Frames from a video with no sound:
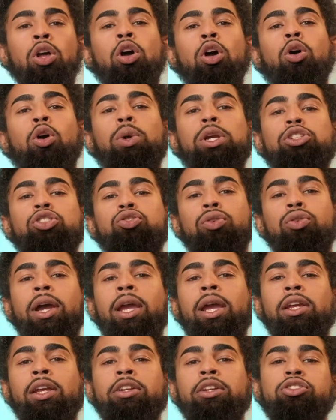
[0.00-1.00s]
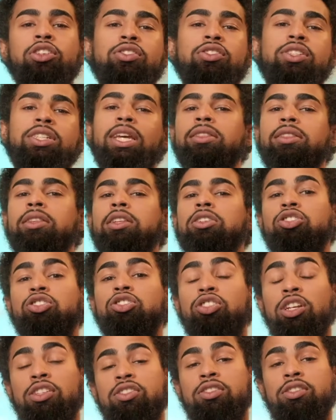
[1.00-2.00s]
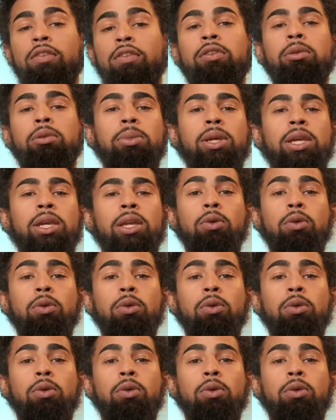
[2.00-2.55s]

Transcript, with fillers: we try and just get the gist of the meaning.